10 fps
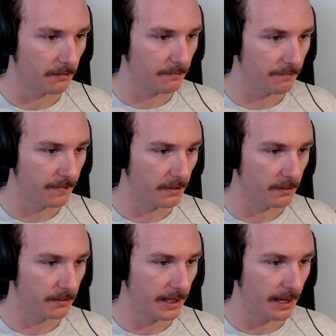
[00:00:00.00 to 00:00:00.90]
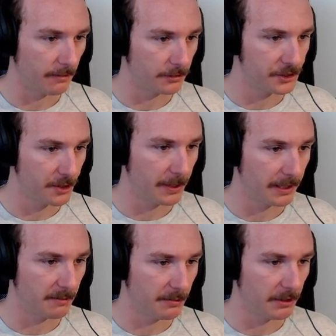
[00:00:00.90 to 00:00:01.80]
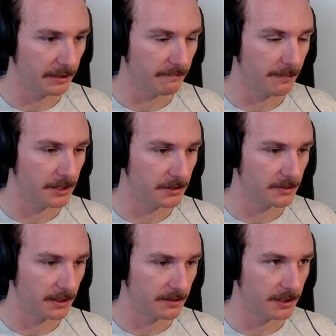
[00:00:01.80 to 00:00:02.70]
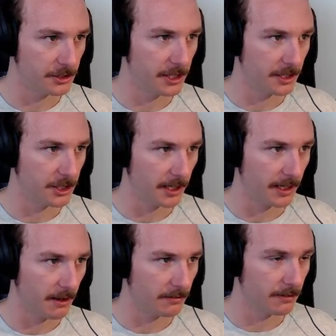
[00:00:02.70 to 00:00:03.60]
fill out shipping and billing information. So that's initiate checkout.